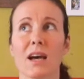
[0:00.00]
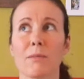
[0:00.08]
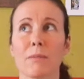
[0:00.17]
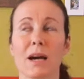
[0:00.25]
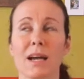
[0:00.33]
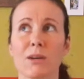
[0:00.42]

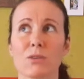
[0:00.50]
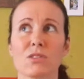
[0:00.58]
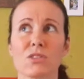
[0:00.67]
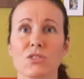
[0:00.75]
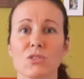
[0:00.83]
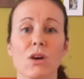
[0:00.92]
I also
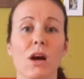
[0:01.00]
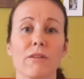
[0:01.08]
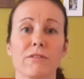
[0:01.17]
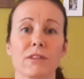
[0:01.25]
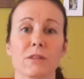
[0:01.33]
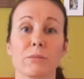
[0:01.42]
do
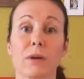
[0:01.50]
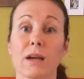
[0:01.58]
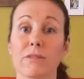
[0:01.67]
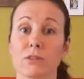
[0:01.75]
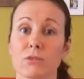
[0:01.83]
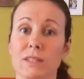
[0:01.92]
offer
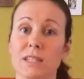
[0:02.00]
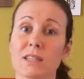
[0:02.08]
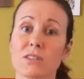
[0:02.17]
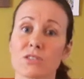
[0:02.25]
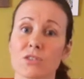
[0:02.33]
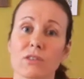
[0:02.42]
private
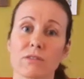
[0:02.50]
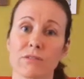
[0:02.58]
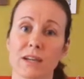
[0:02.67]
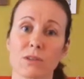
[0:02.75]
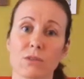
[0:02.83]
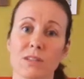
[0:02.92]
readings. You can
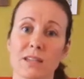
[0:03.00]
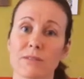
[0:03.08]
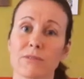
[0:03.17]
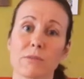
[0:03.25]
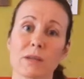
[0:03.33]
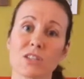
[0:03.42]
find all the
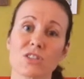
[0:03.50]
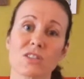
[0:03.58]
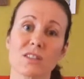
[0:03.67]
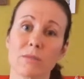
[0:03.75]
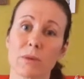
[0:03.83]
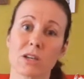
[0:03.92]
information in
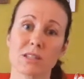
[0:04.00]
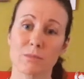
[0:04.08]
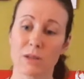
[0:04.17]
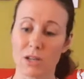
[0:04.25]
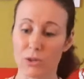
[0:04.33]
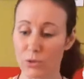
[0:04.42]
the box
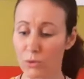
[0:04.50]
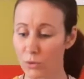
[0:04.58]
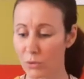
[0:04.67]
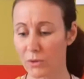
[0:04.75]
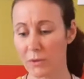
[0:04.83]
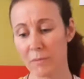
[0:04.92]
below.
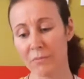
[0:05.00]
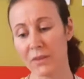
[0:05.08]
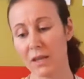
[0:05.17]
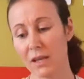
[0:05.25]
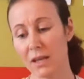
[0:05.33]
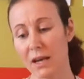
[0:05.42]

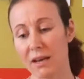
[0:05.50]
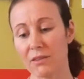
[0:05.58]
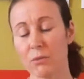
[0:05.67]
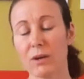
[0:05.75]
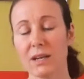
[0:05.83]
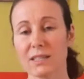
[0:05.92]

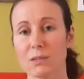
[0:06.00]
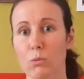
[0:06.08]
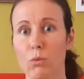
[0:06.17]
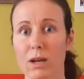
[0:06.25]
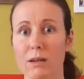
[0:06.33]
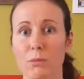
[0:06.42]
Otherwise,
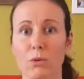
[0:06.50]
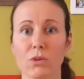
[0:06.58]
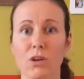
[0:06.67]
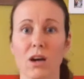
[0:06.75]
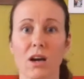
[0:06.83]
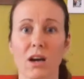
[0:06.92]
one more
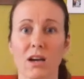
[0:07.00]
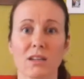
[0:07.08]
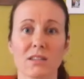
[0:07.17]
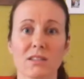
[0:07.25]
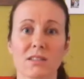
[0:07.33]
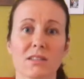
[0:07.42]

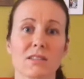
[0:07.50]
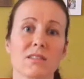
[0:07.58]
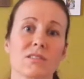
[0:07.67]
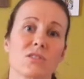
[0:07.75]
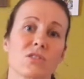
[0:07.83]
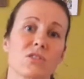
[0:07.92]
card
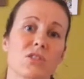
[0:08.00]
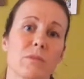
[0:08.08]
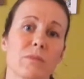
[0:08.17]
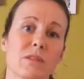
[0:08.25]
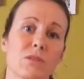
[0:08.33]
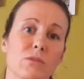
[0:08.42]
to top
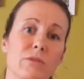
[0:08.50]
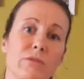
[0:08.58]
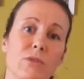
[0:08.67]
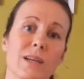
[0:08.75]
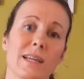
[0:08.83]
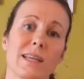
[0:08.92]
this off for
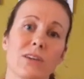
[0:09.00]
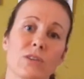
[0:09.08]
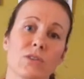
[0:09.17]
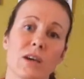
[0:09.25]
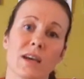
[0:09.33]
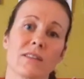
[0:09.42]
Leo,
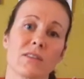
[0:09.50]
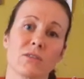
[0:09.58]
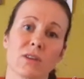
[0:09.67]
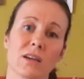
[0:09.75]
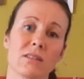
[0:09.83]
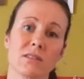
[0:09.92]
and there are
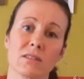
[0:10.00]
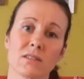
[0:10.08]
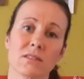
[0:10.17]
other.